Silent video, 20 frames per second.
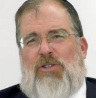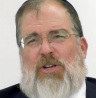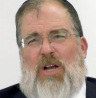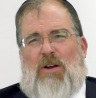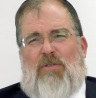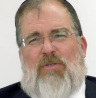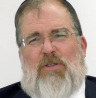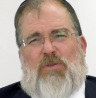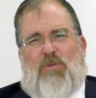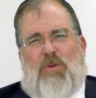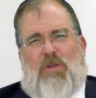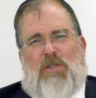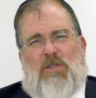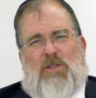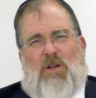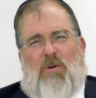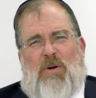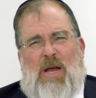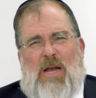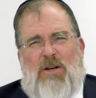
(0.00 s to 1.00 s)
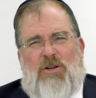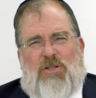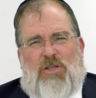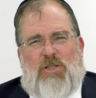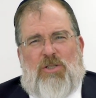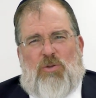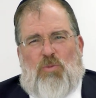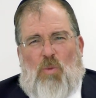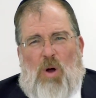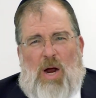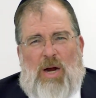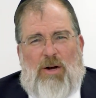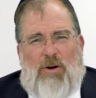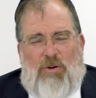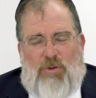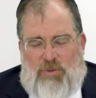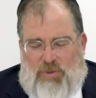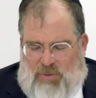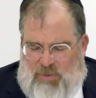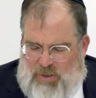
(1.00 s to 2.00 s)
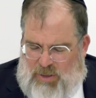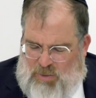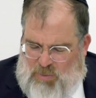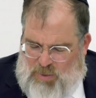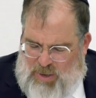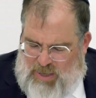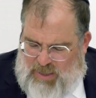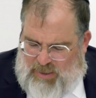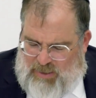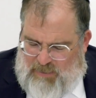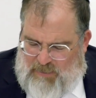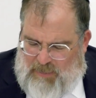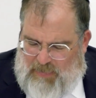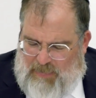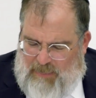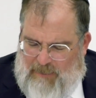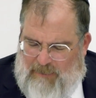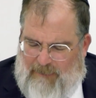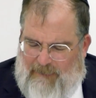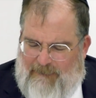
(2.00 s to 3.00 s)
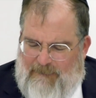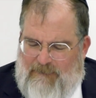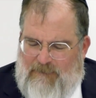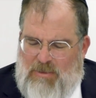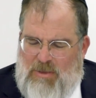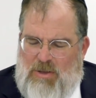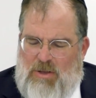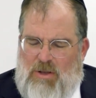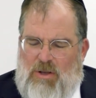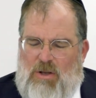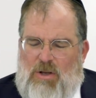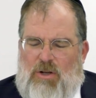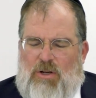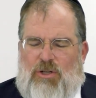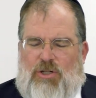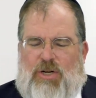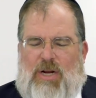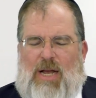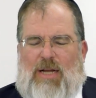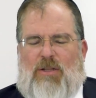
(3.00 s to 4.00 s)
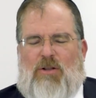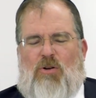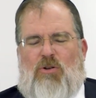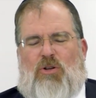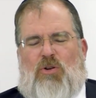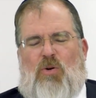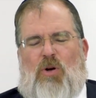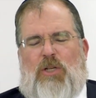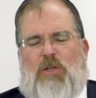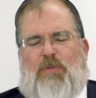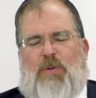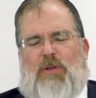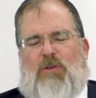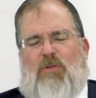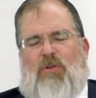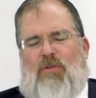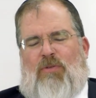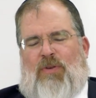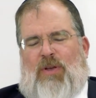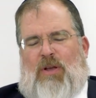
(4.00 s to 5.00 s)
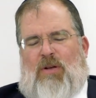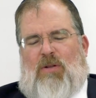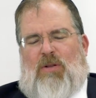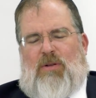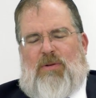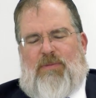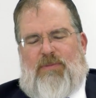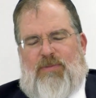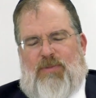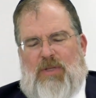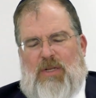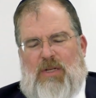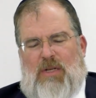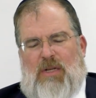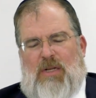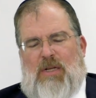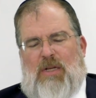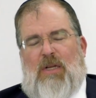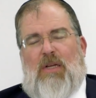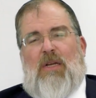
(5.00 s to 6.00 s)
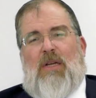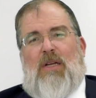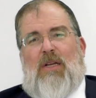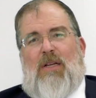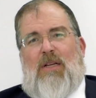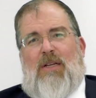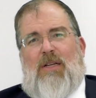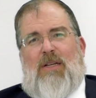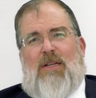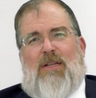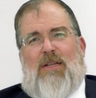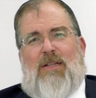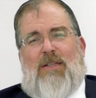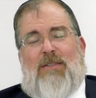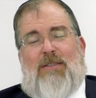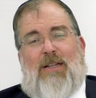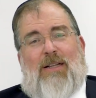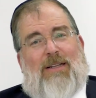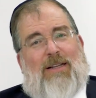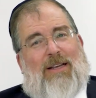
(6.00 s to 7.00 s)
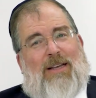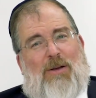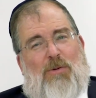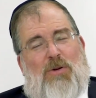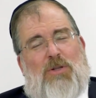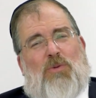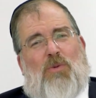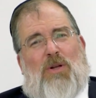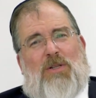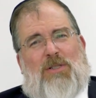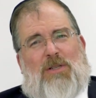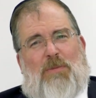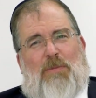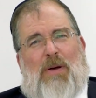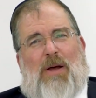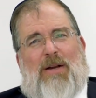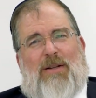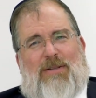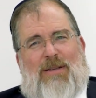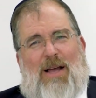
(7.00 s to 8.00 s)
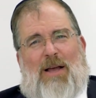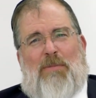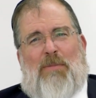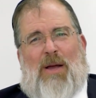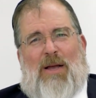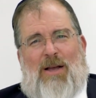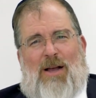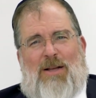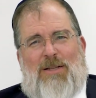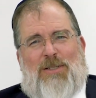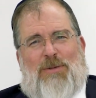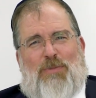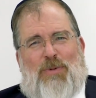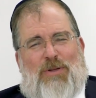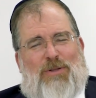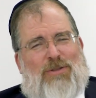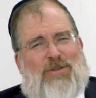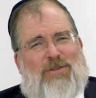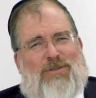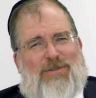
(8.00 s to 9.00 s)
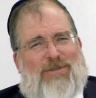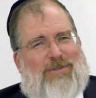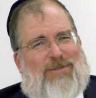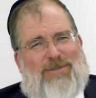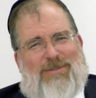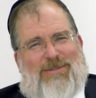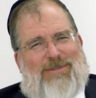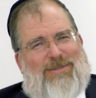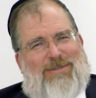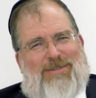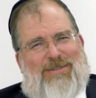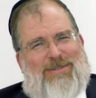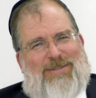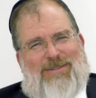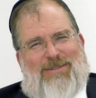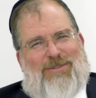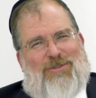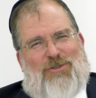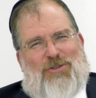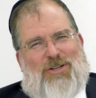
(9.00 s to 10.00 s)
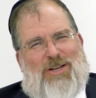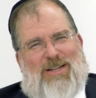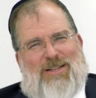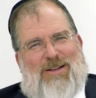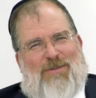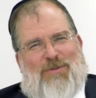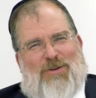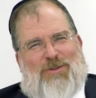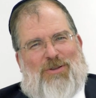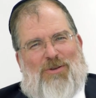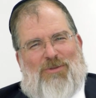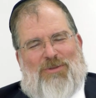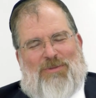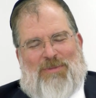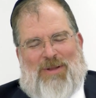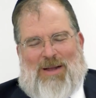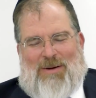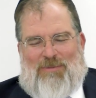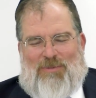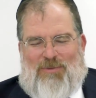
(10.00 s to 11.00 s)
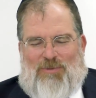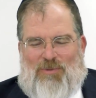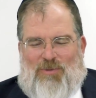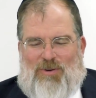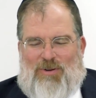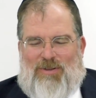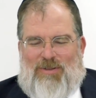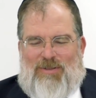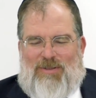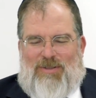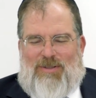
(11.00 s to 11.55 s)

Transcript: generous with his donations. "Why are you turning away?" She had no choice but to reveal that he was once upon a time my husband. She had never told him that before.